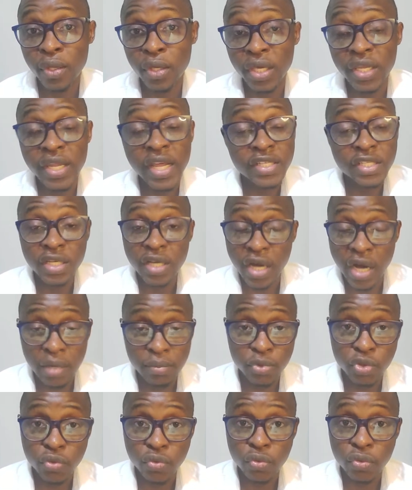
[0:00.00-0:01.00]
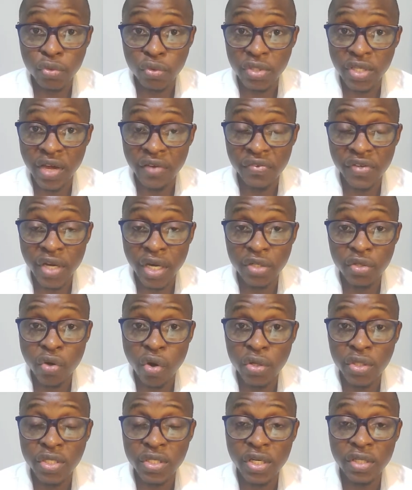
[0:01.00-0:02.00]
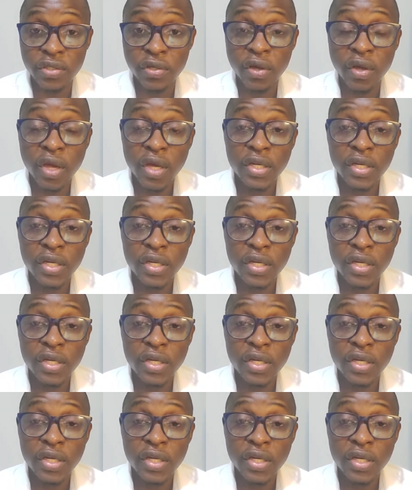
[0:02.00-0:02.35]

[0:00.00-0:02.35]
It doesn't come to the African continent.